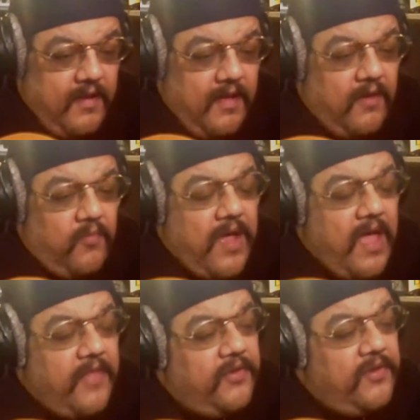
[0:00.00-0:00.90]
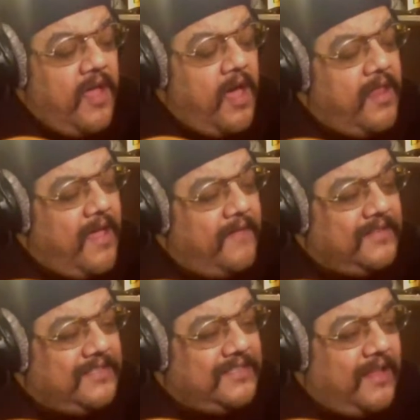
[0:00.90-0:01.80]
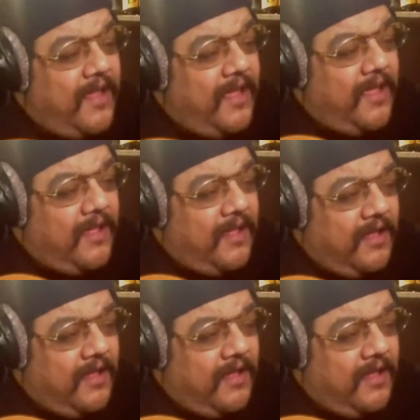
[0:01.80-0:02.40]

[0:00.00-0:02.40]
I'd rather not have to say,